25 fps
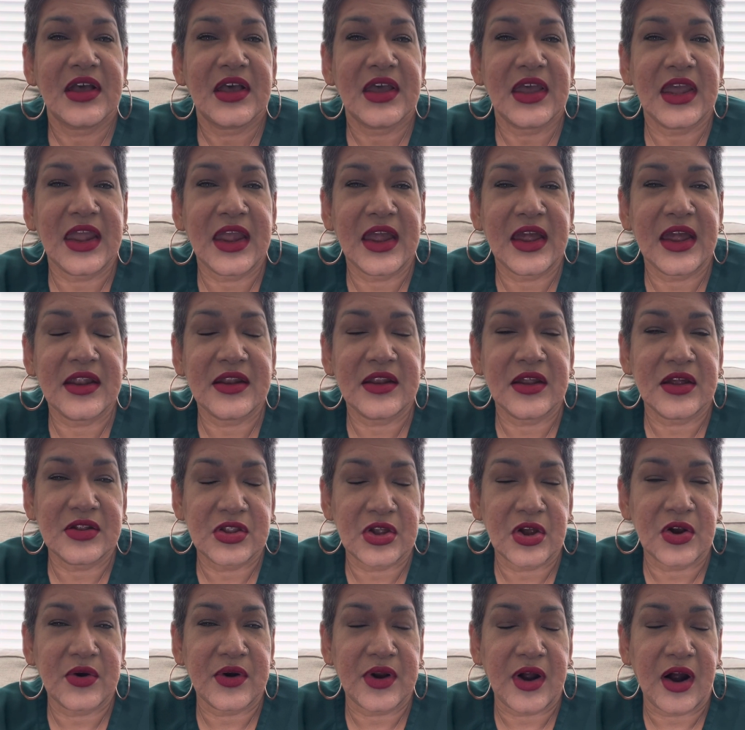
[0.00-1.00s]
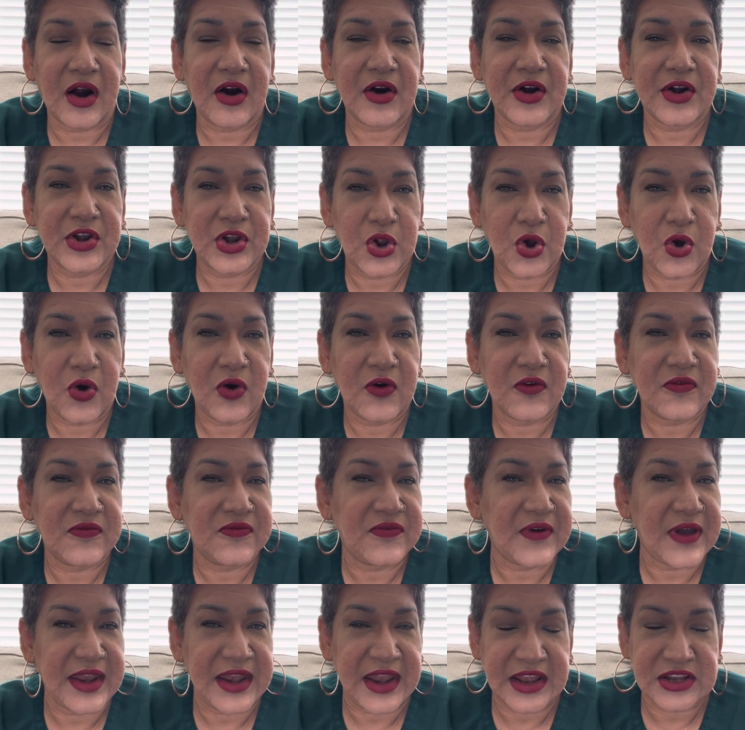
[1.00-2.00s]
and there are no
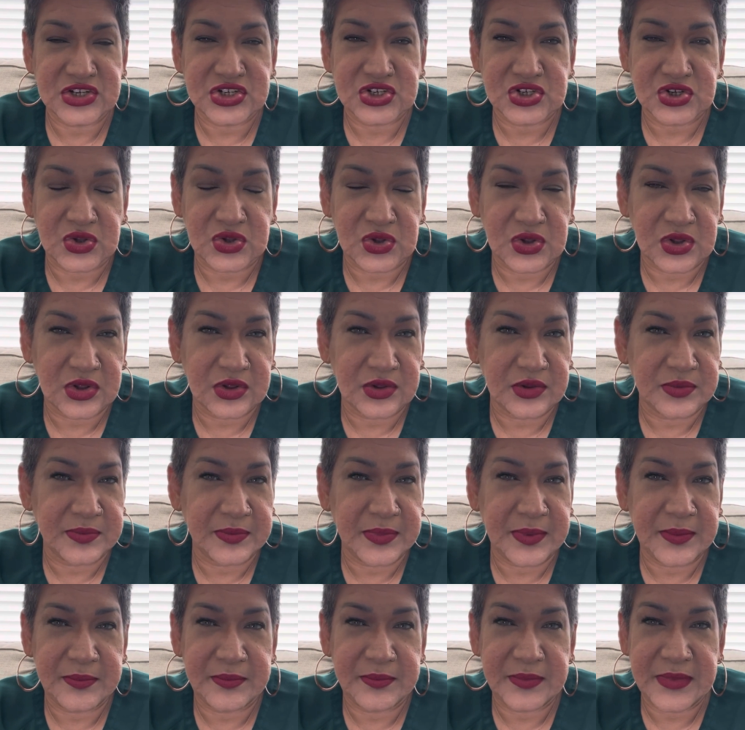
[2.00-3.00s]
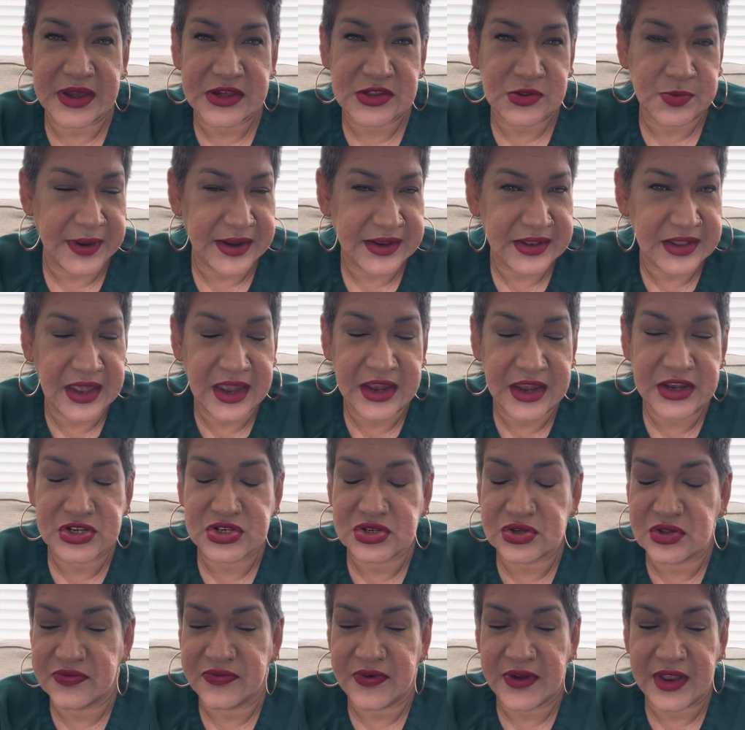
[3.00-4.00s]
financial
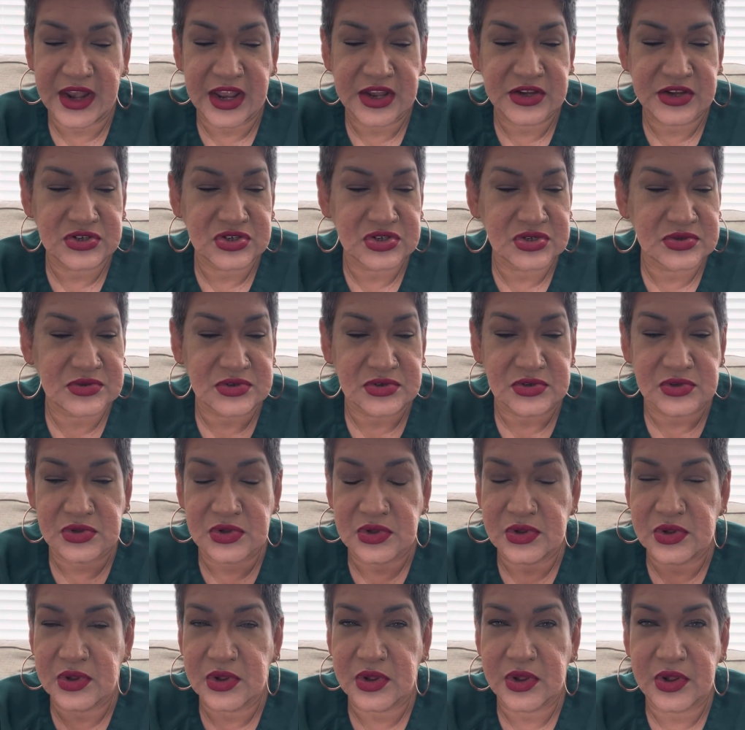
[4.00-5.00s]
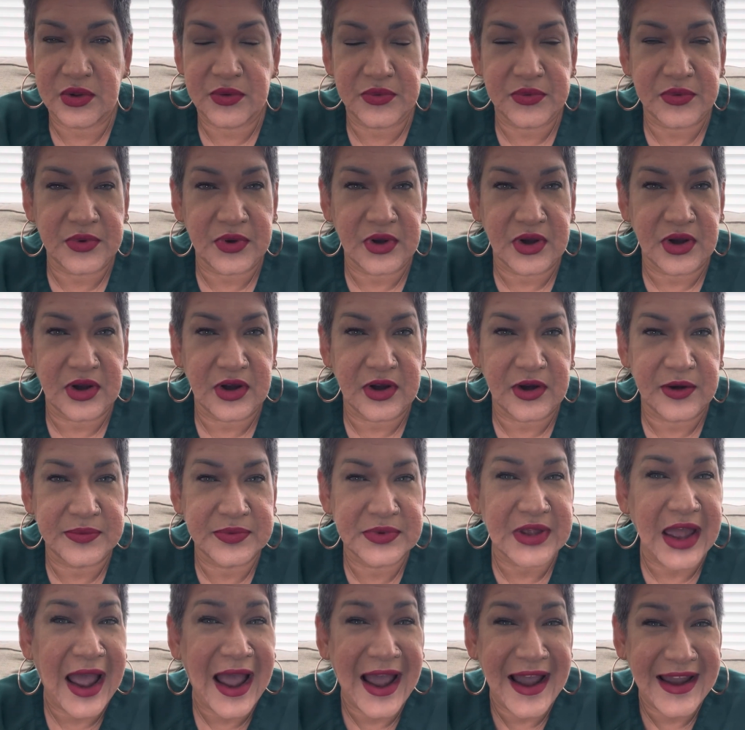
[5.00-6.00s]
expectations, financial
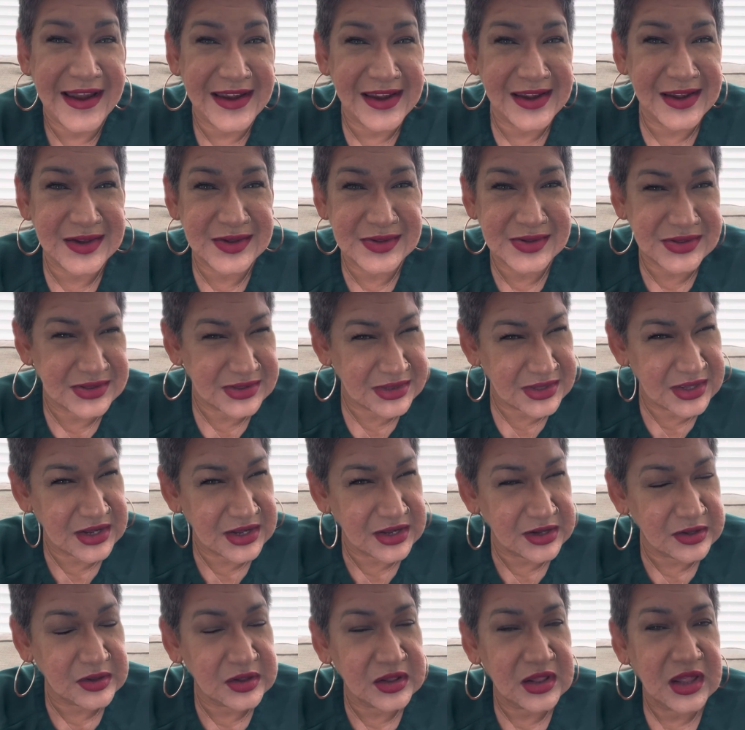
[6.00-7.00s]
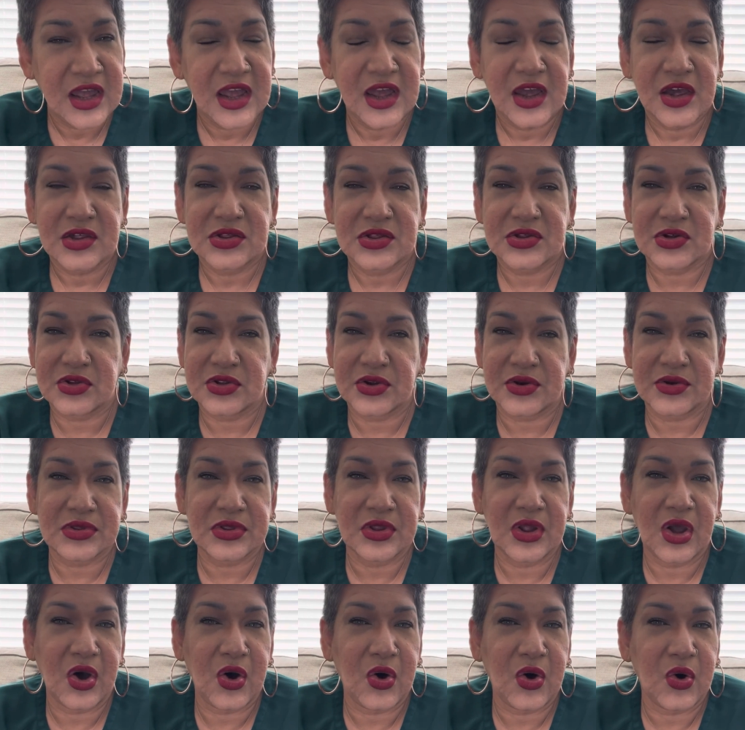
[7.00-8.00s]
ties still. So there's
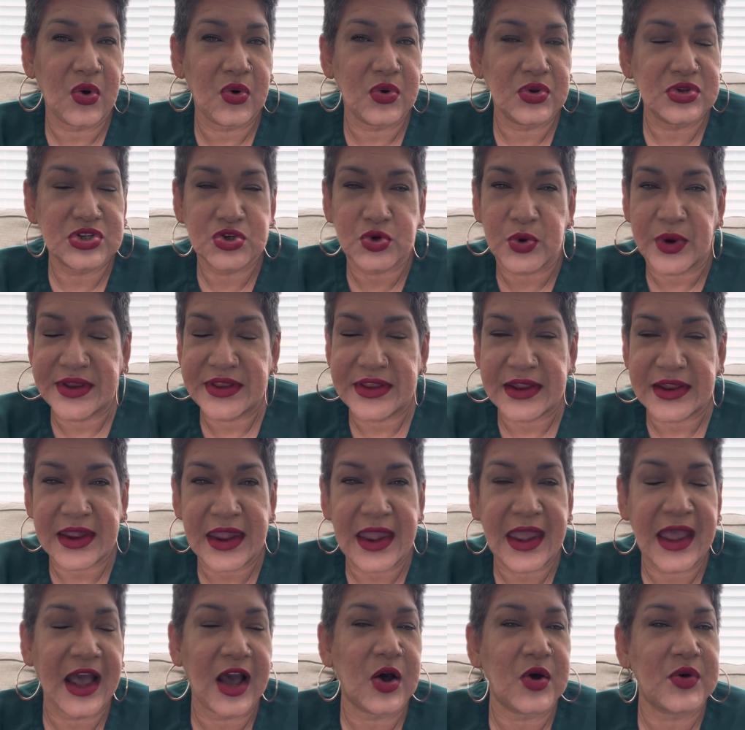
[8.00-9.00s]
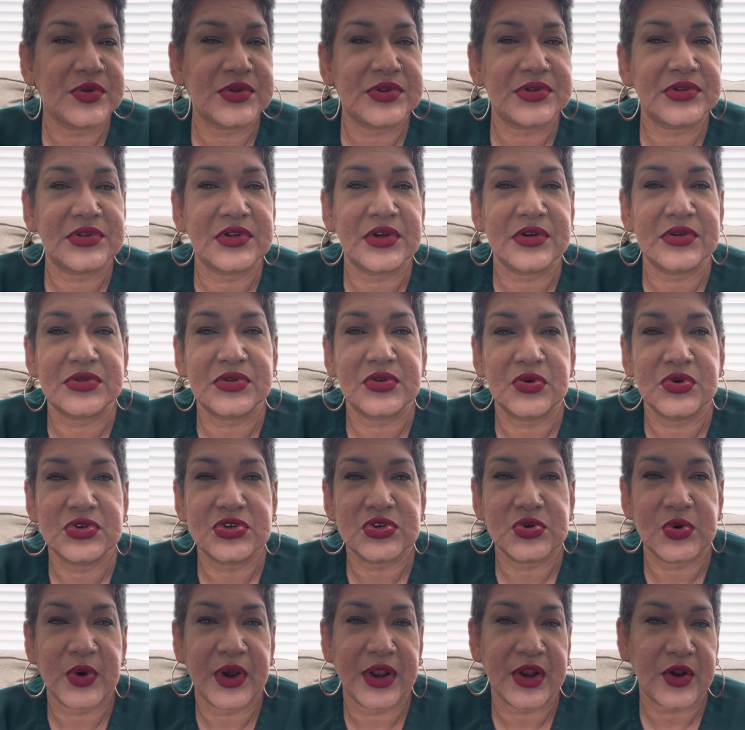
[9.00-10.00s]
no joint accounts, there's no
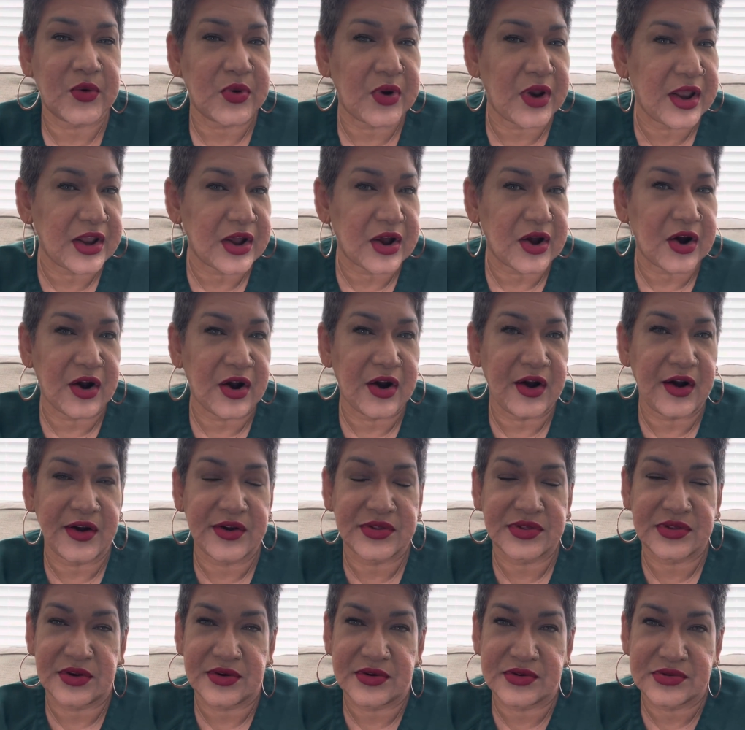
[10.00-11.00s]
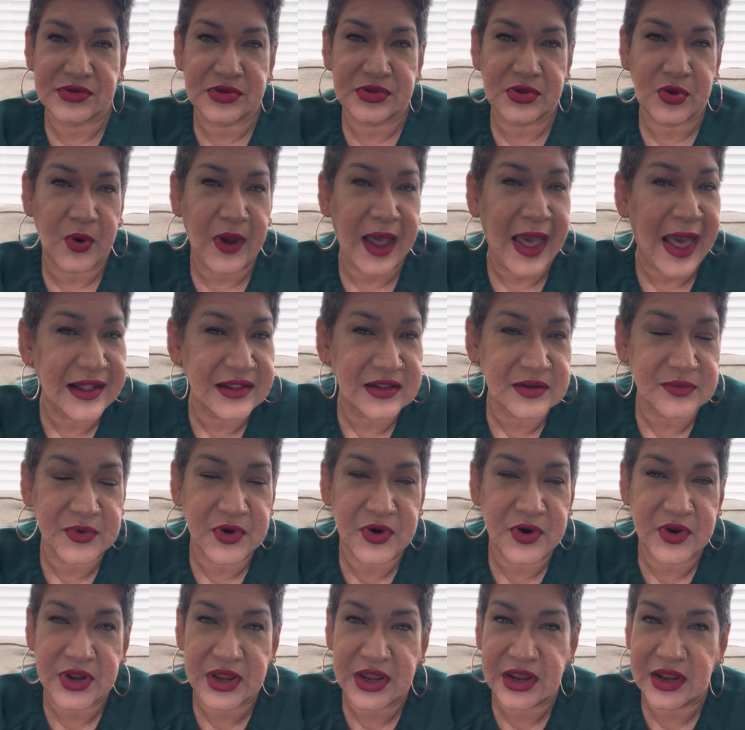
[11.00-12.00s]
joint credit cards, there's no
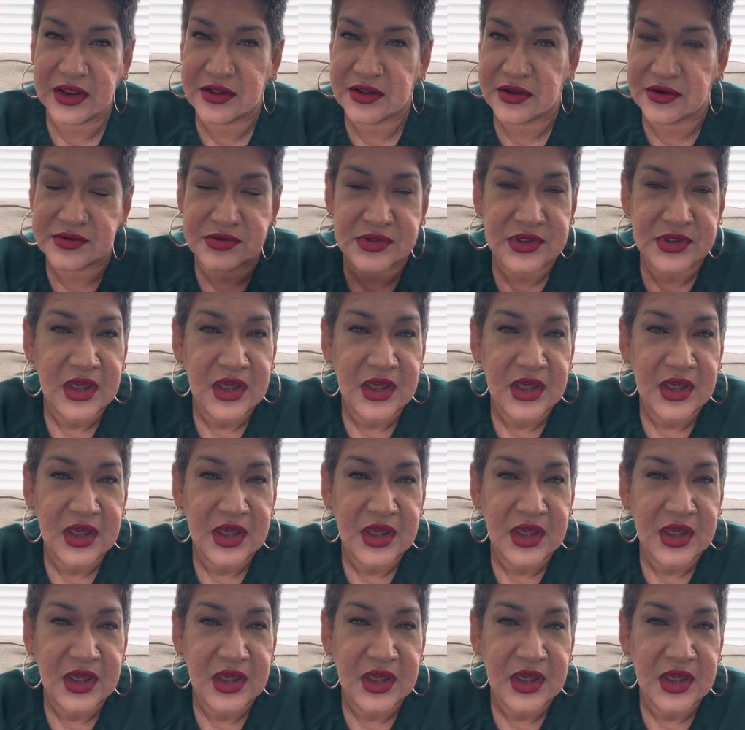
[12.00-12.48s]
alimony, there's